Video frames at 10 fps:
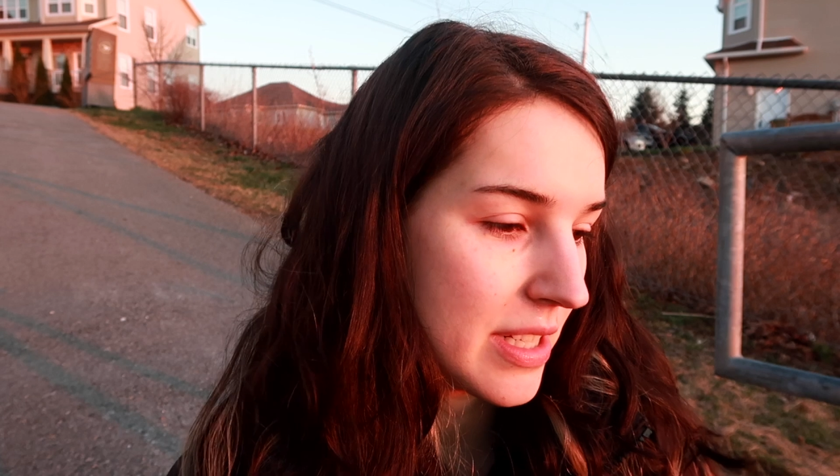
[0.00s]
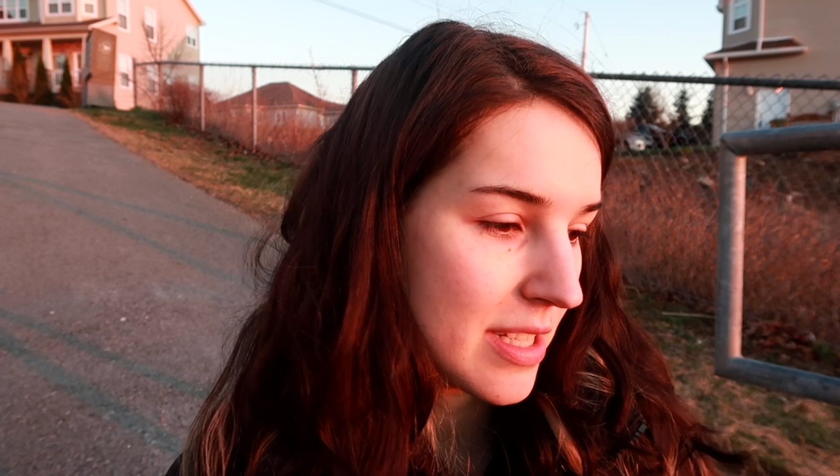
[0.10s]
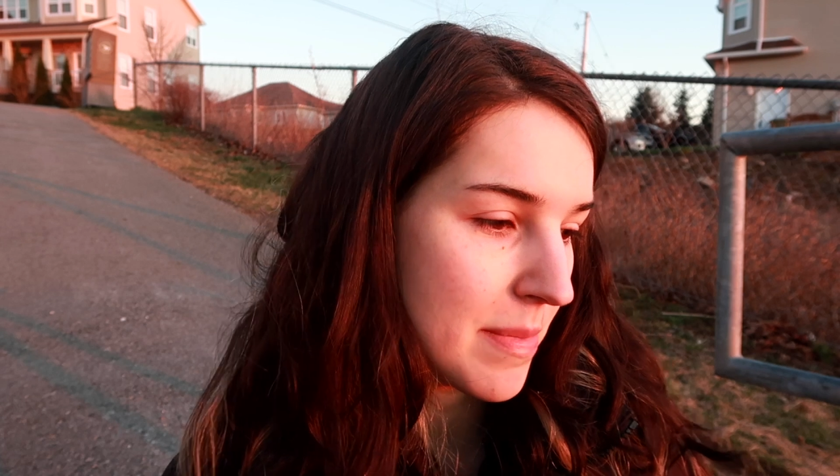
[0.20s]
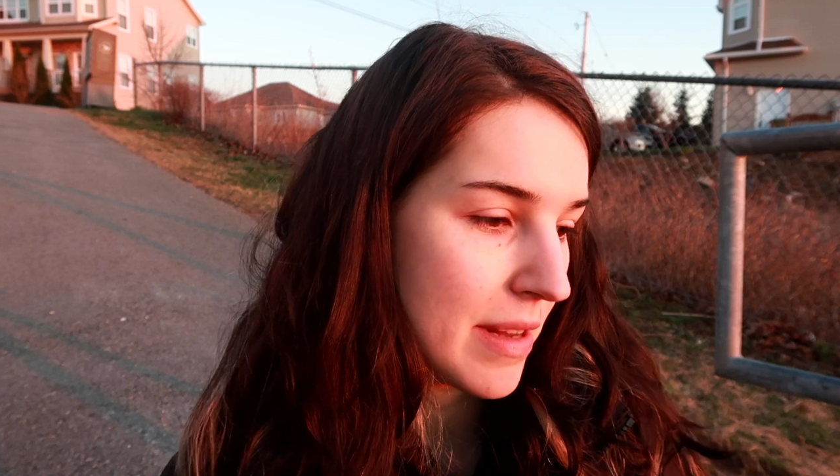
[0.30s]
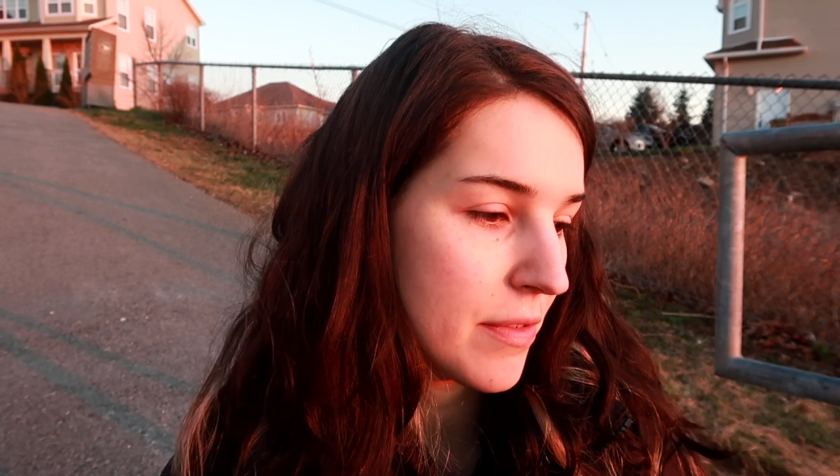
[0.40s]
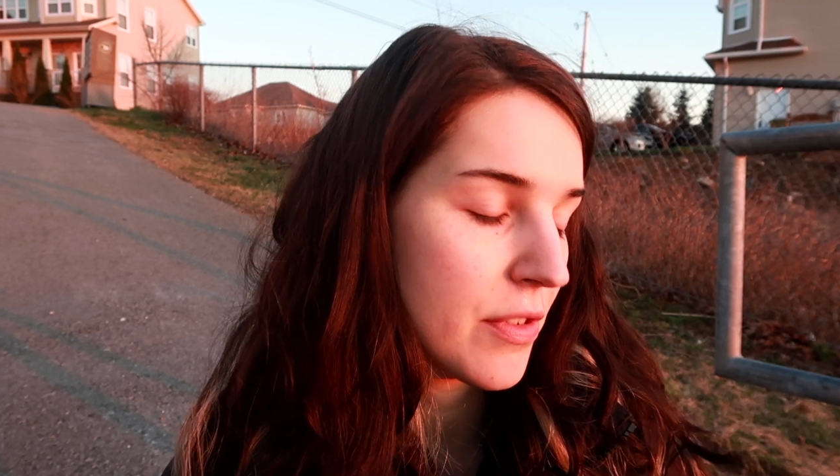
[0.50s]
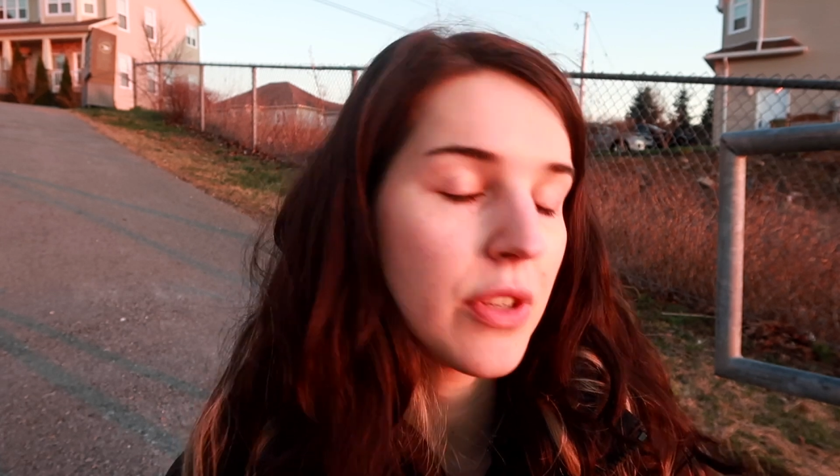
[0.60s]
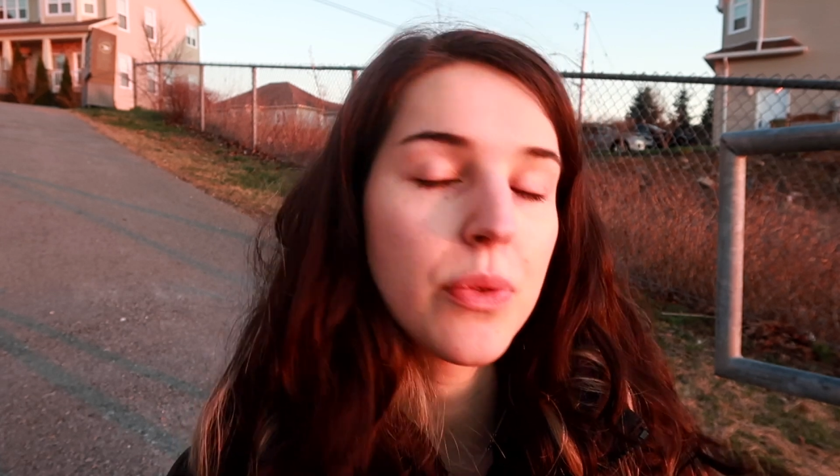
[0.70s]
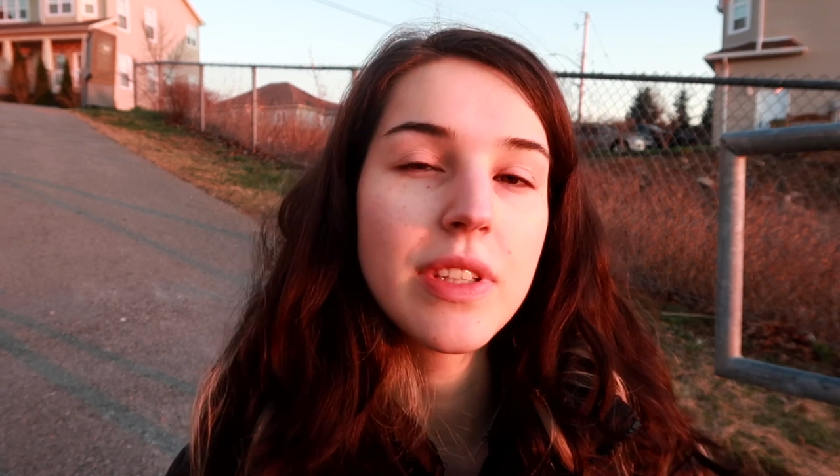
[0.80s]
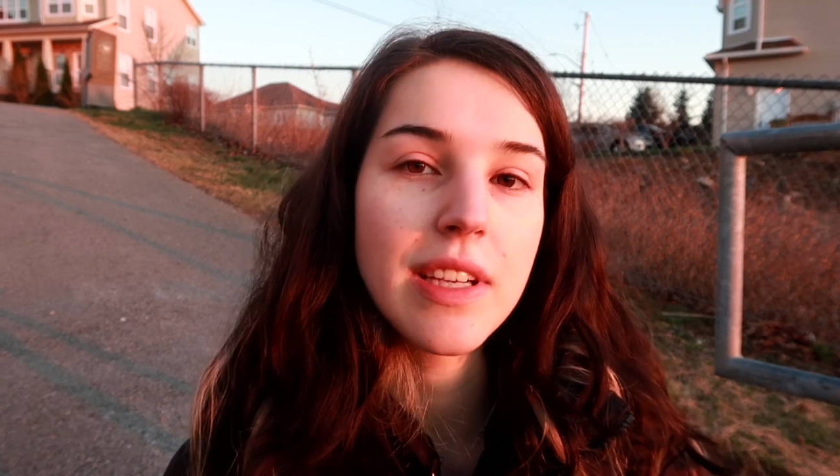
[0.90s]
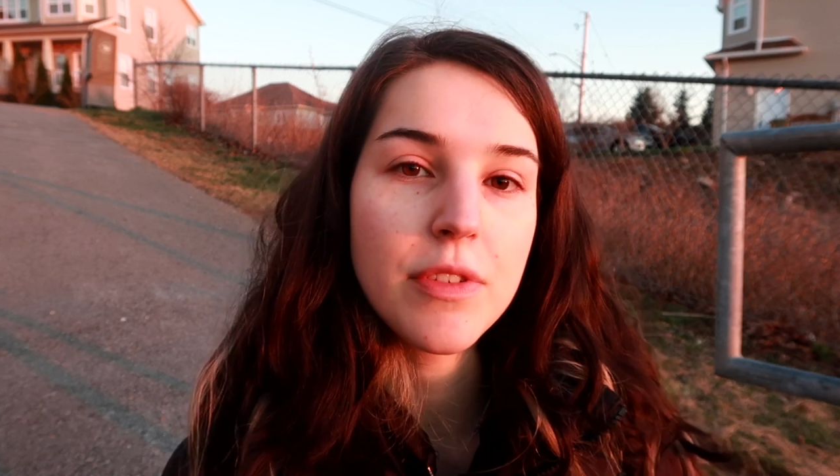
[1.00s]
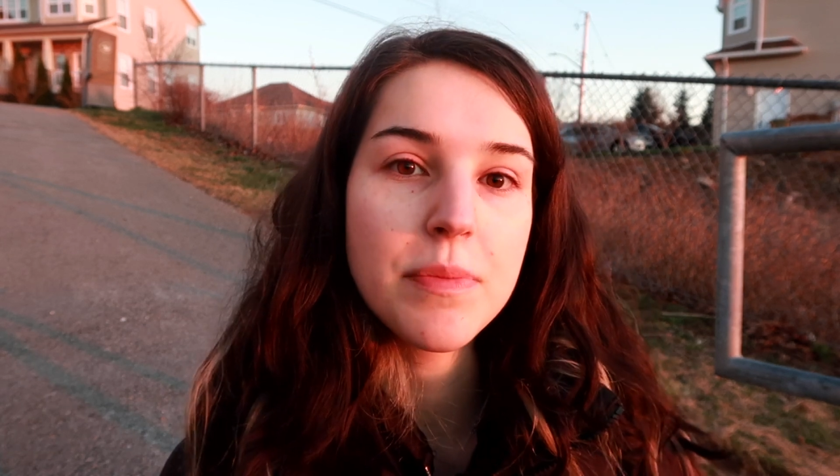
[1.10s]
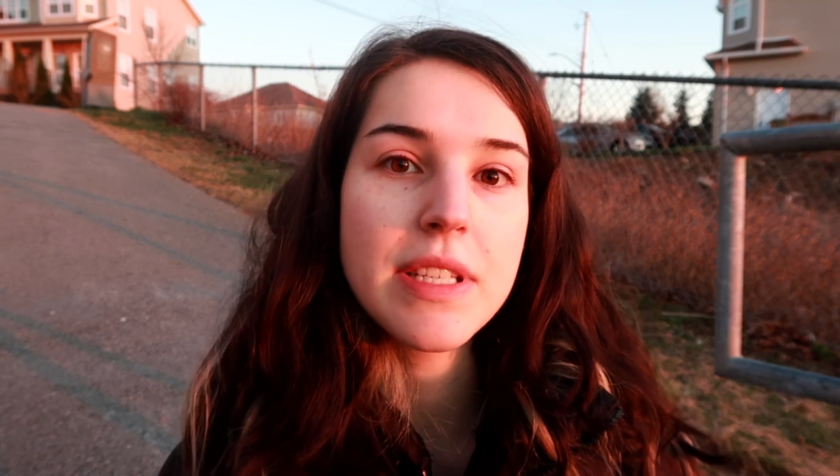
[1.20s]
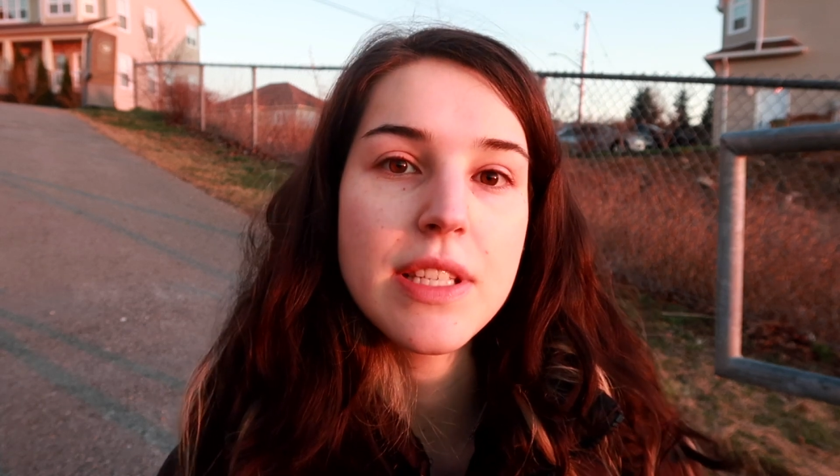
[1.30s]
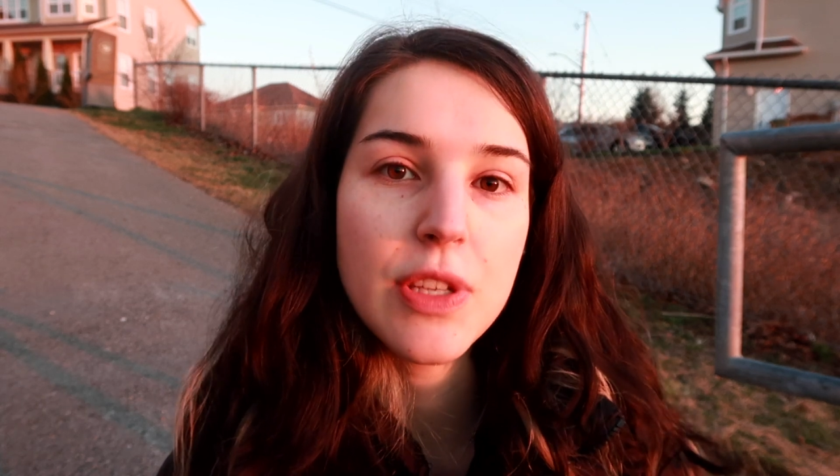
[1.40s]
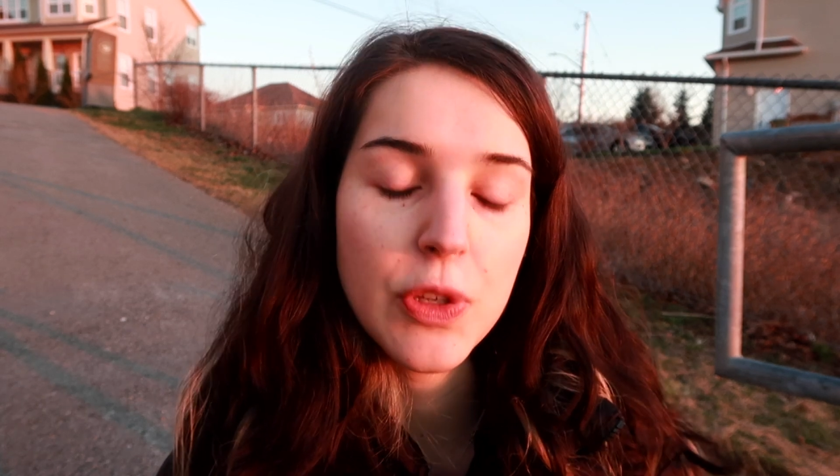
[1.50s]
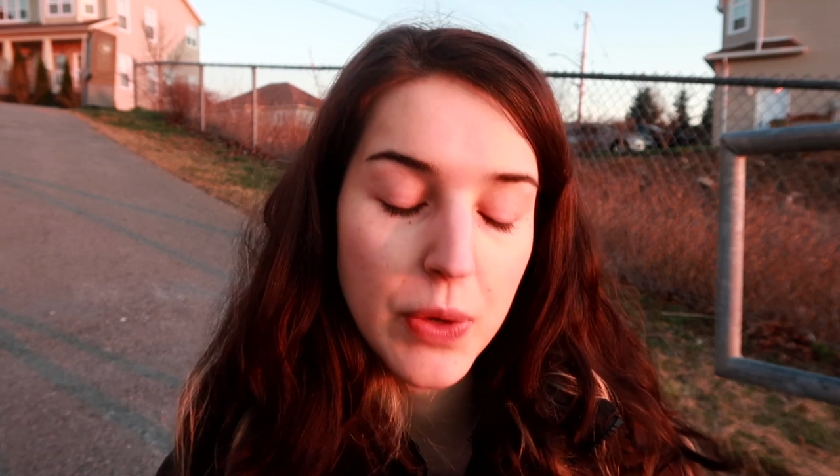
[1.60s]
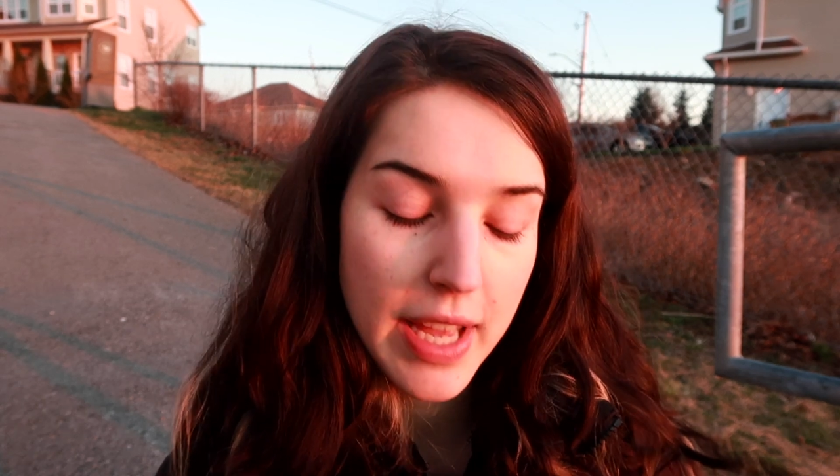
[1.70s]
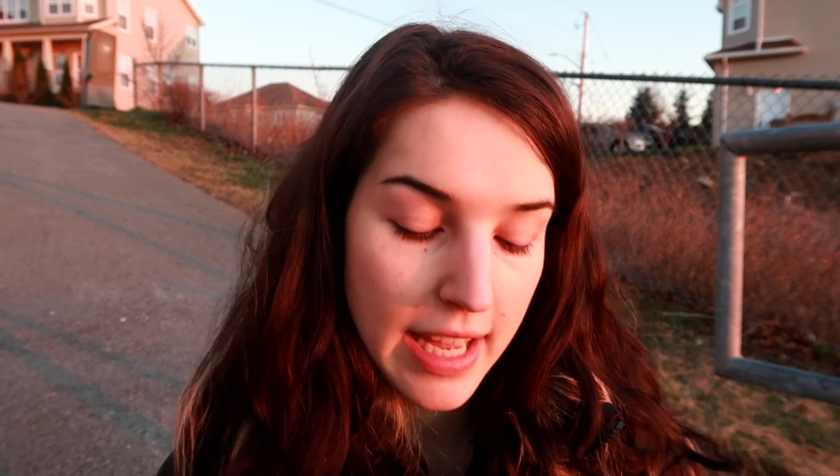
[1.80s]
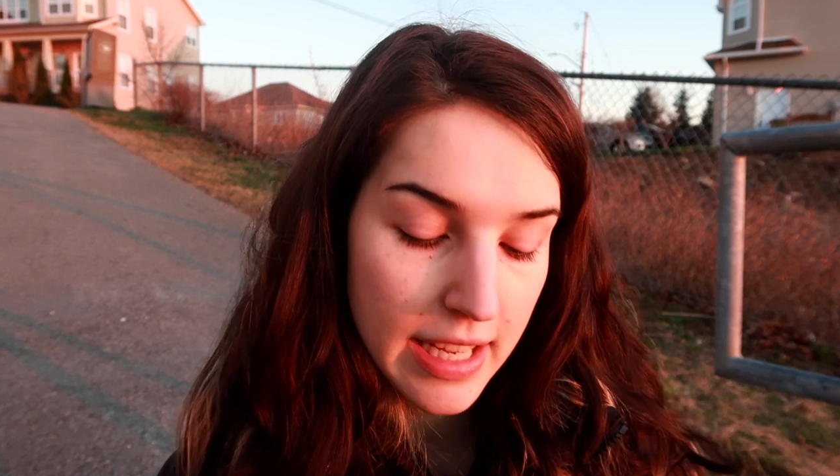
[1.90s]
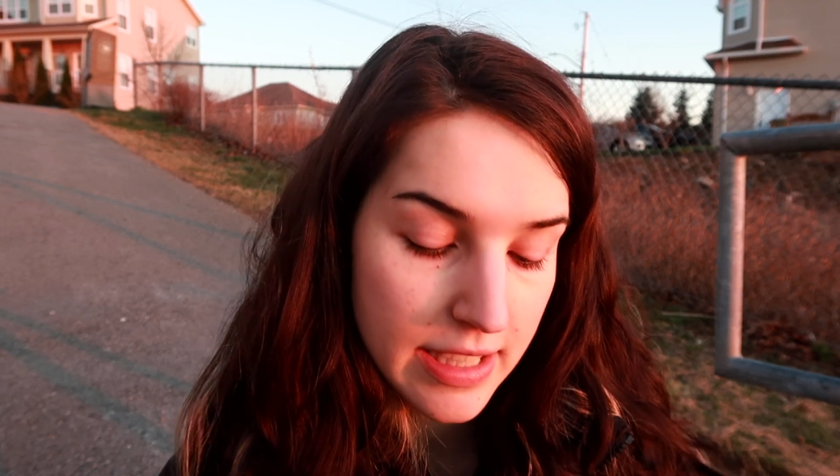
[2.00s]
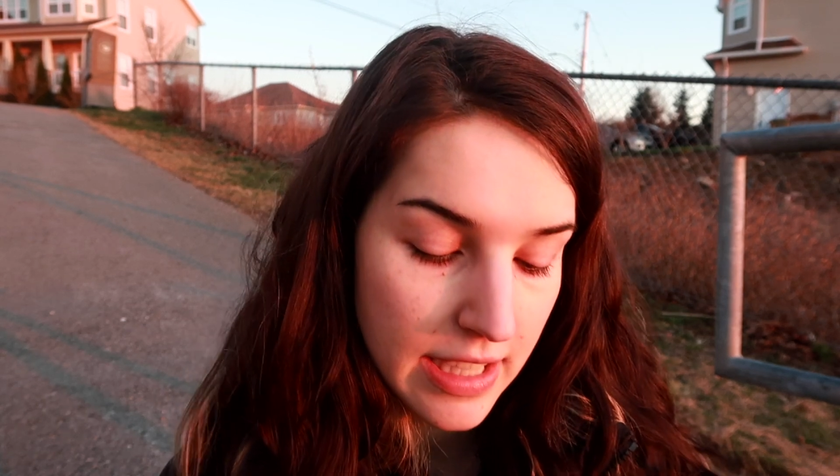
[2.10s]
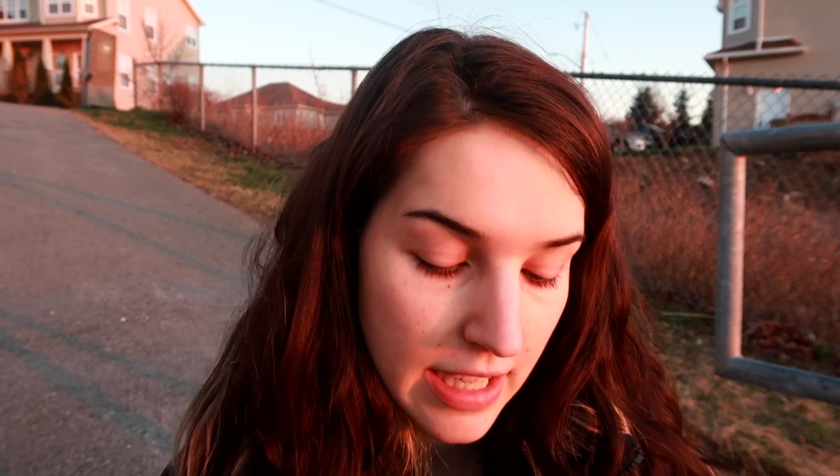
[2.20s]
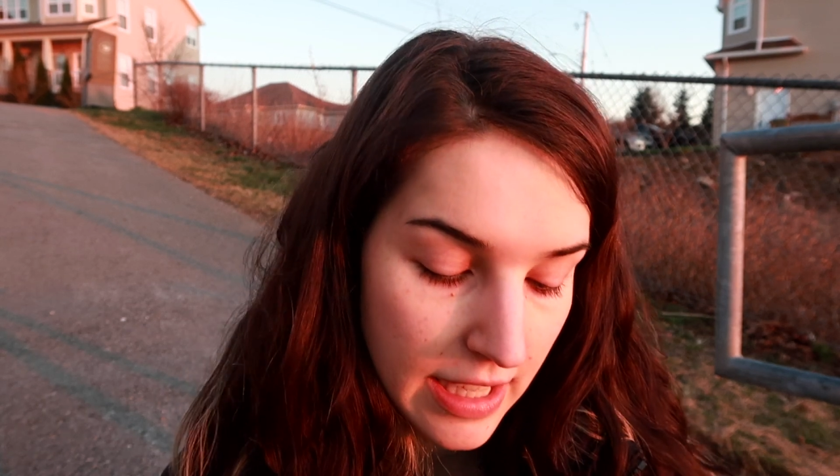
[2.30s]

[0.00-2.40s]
is meant for you will never miss you, and